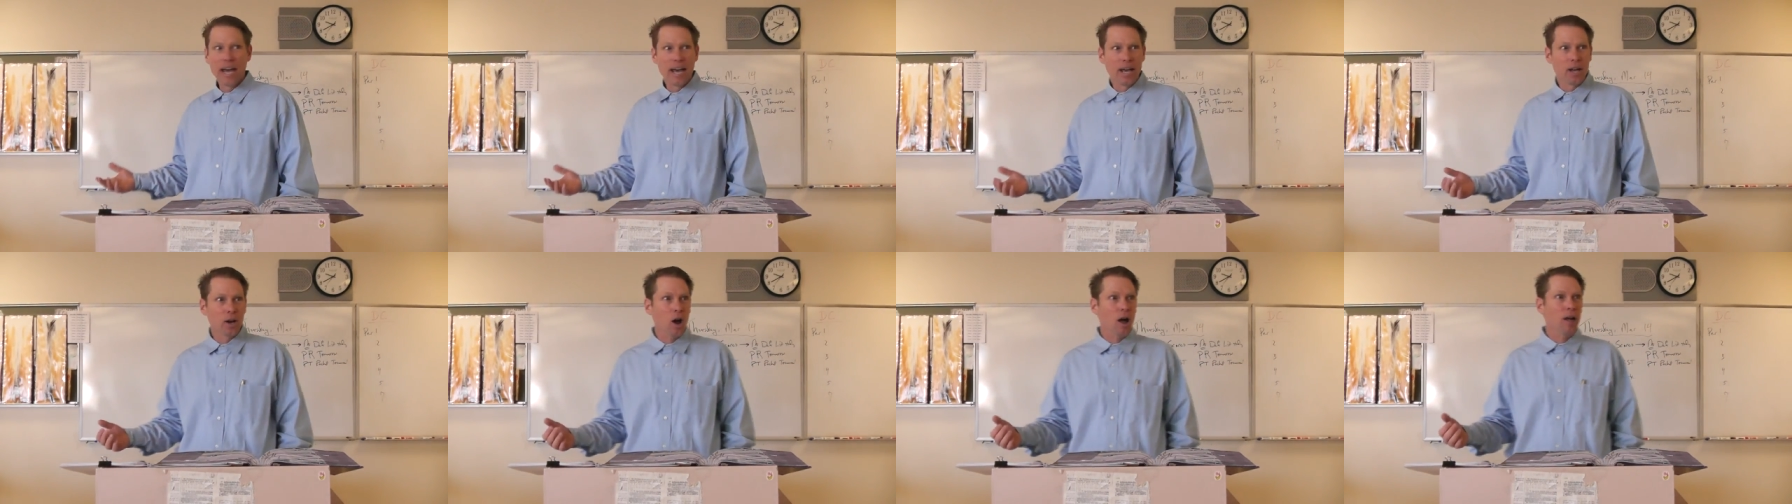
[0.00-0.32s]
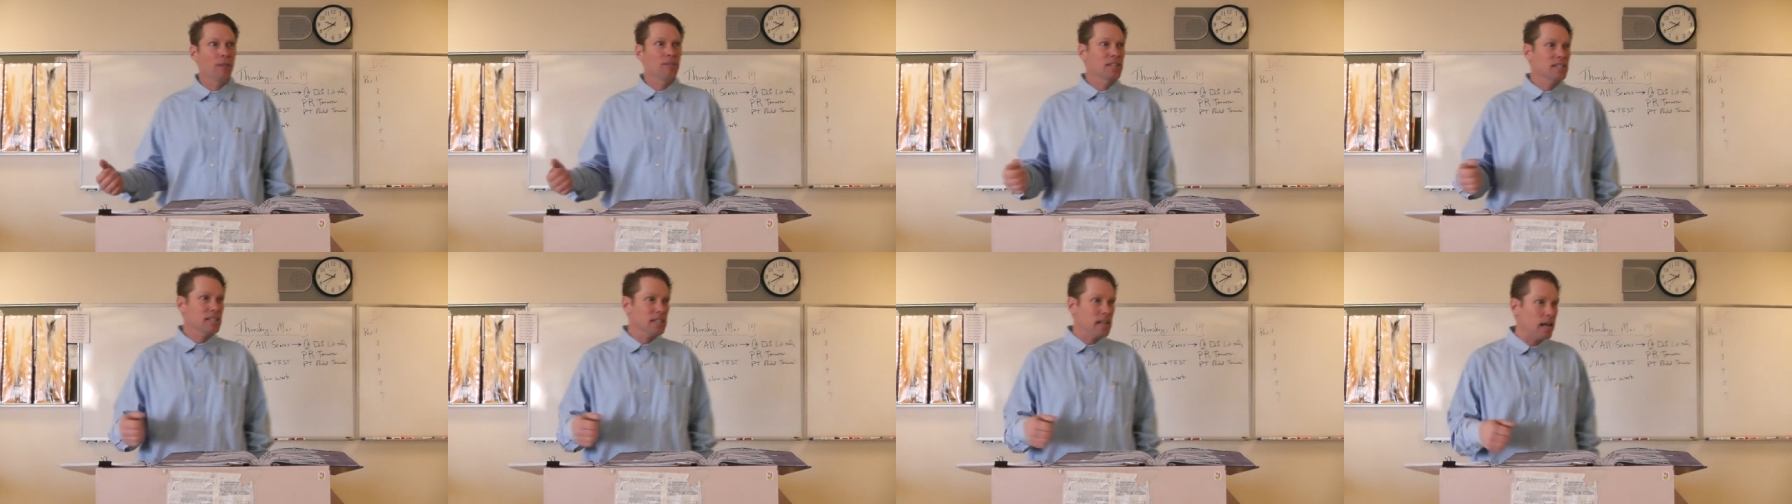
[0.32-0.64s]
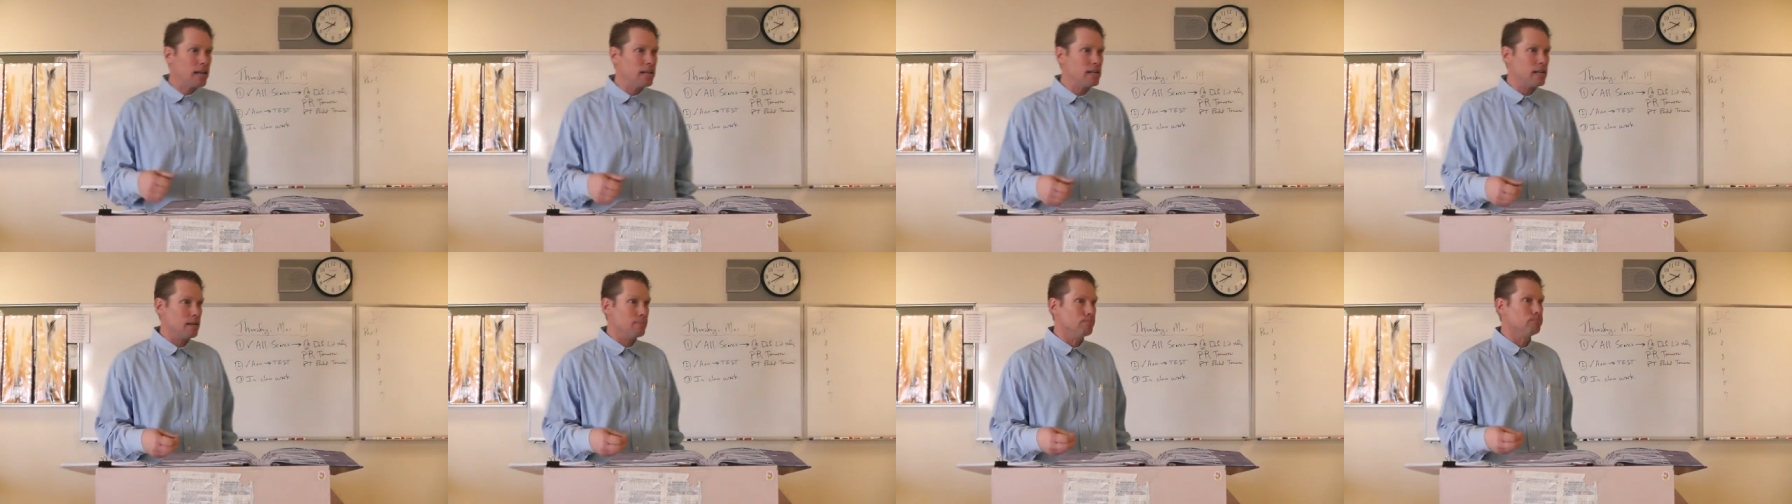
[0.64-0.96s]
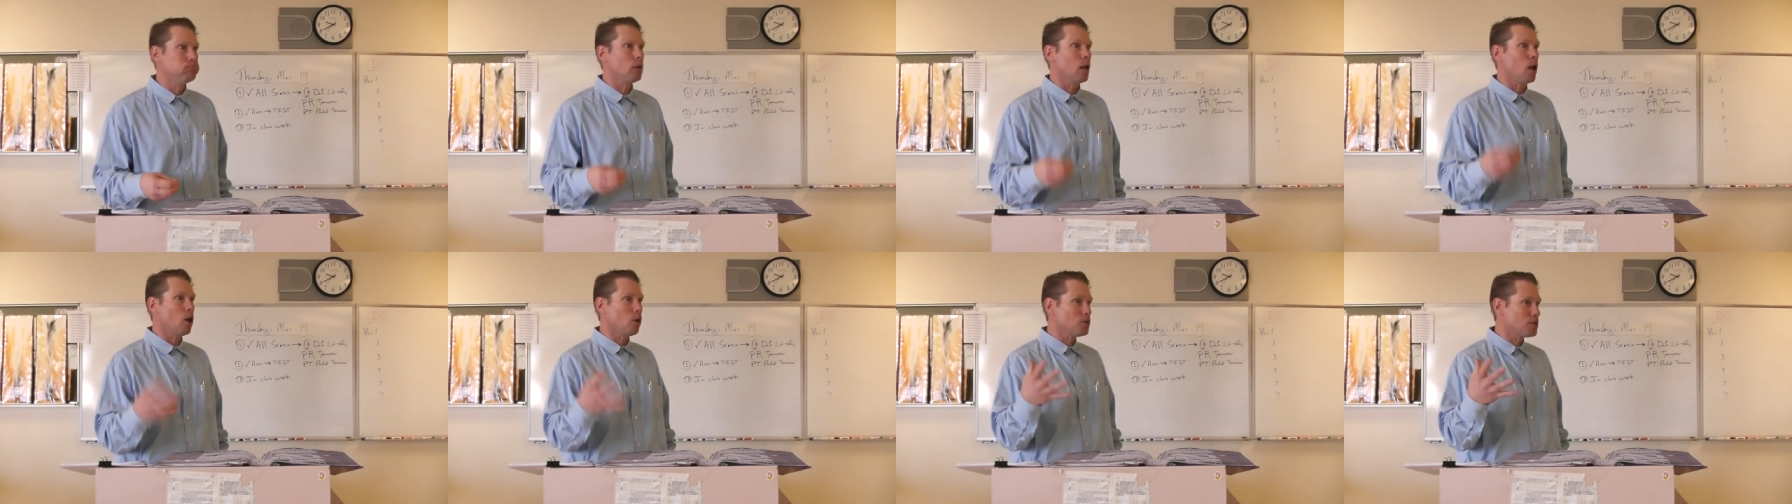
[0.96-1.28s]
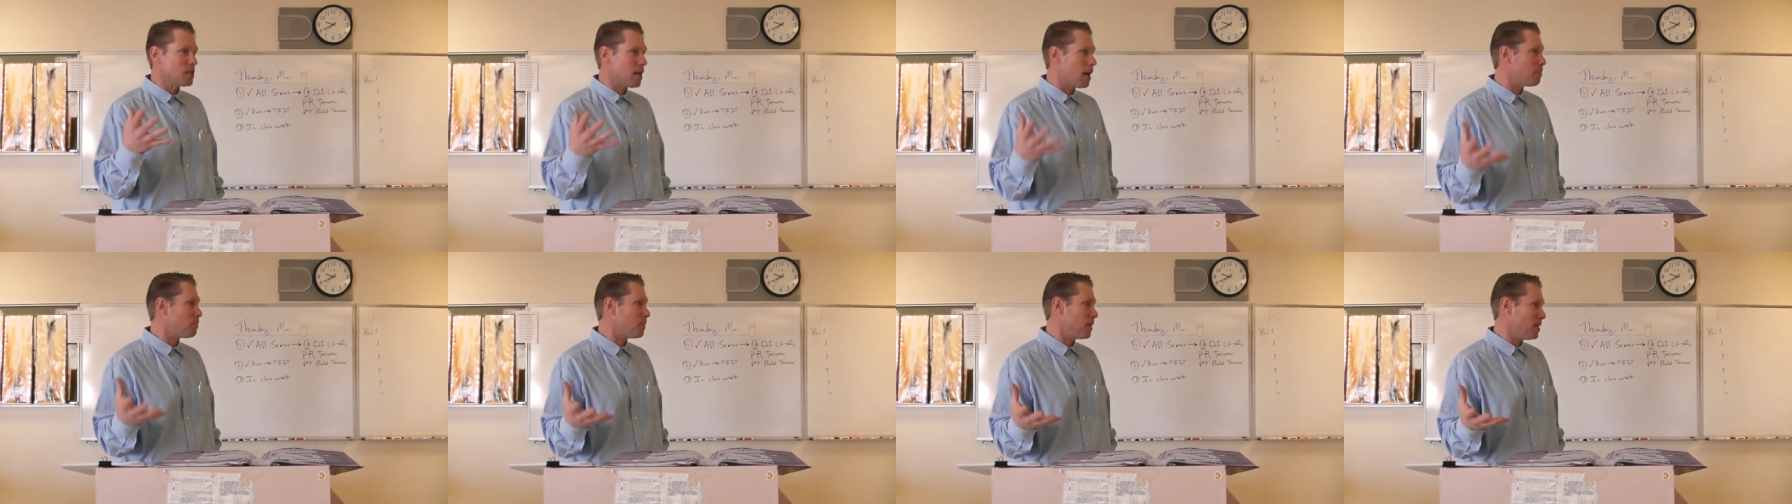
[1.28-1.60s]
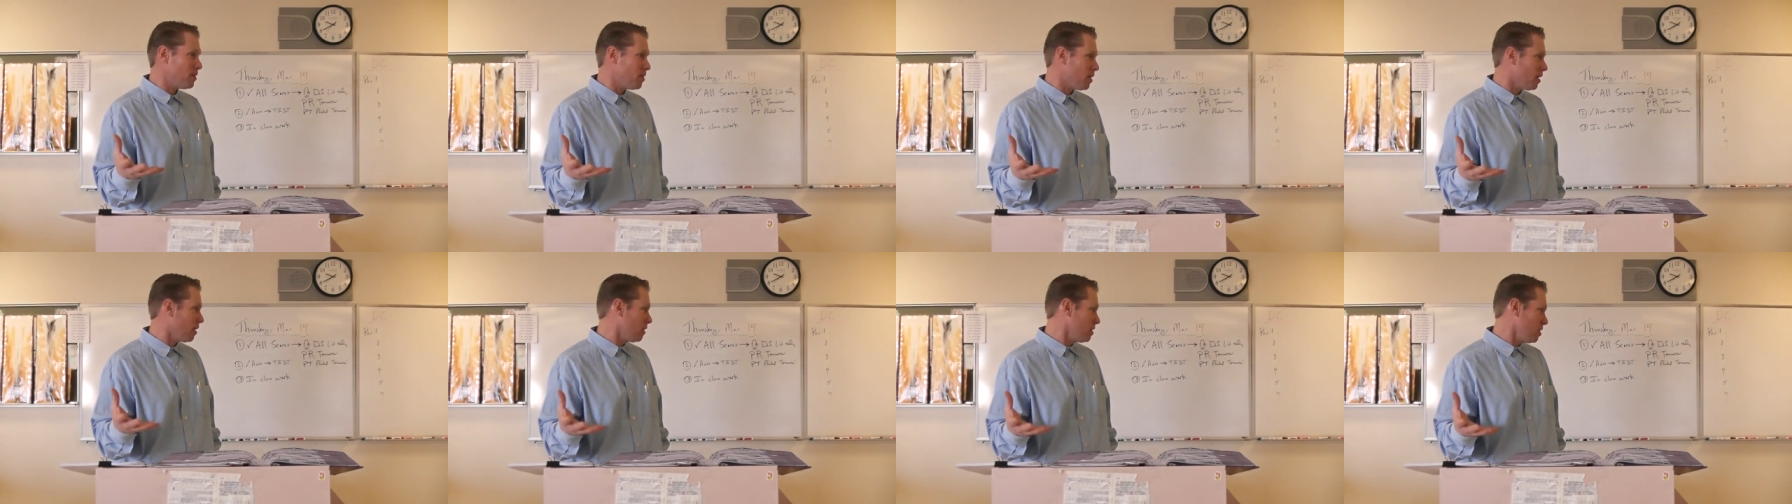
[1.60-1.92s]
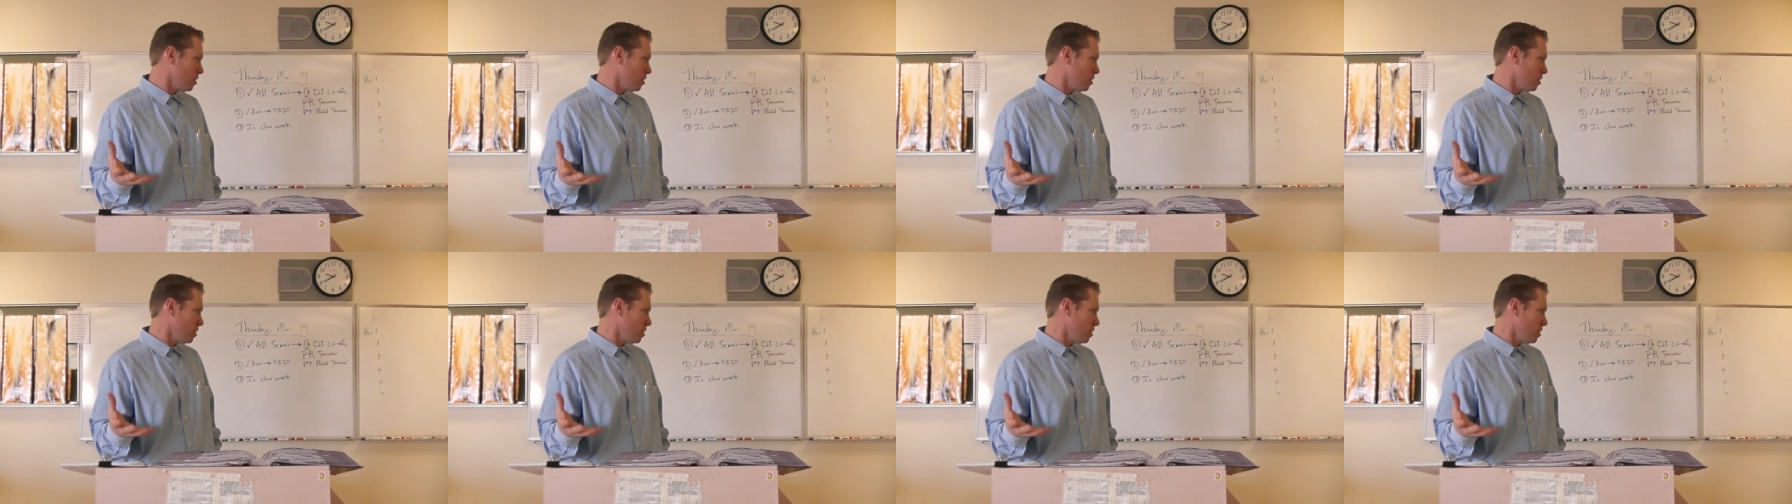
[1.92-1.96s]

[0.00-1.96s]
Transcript: and all of a sudden it blows up into,